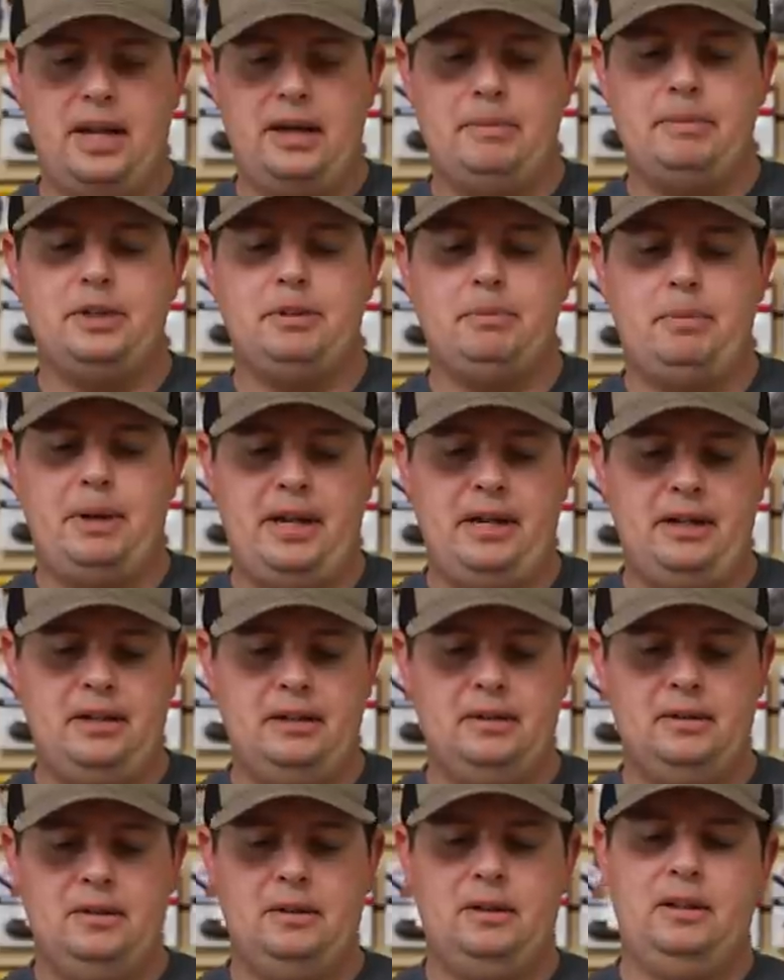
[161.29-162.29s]
time in Japan.
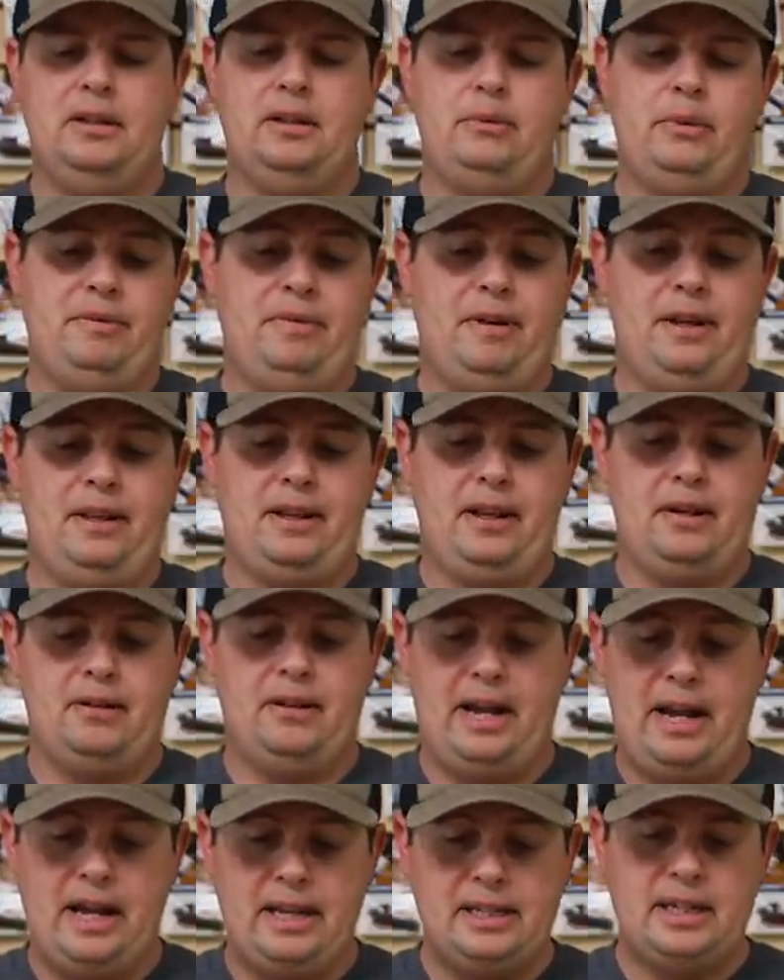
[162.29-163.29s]
We finally got
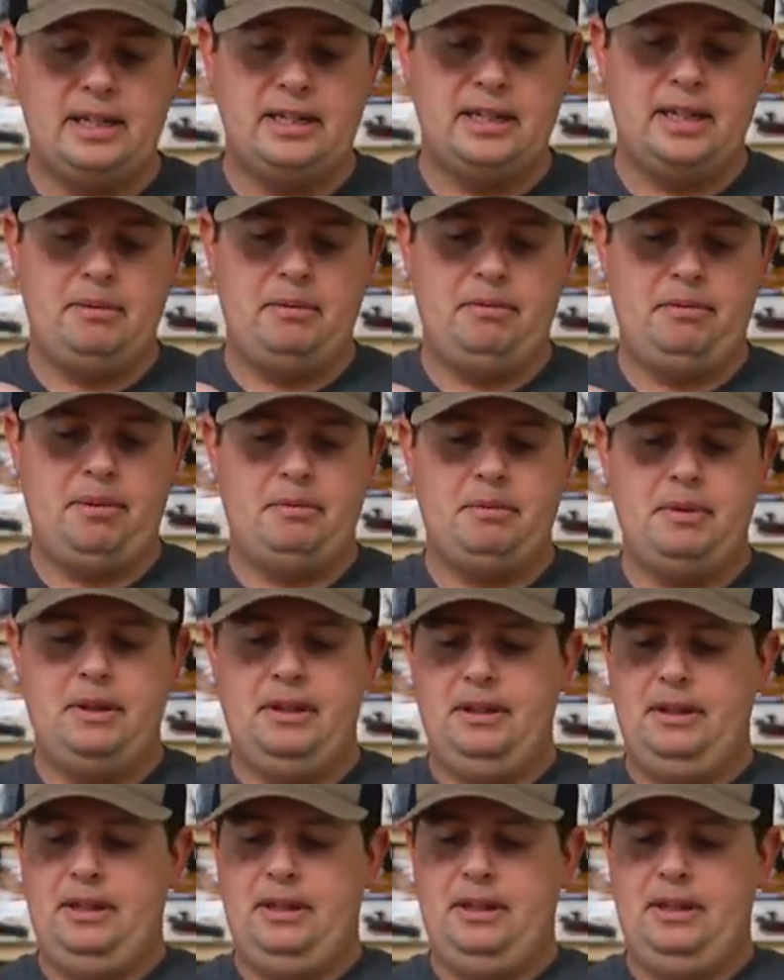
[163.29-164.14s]
our hands on some of them.